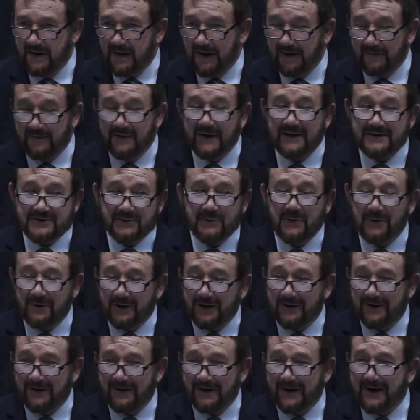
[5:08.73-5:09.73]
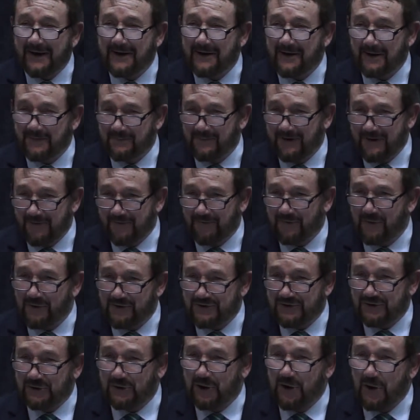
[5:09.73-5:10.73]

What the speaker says: And that's when I got my first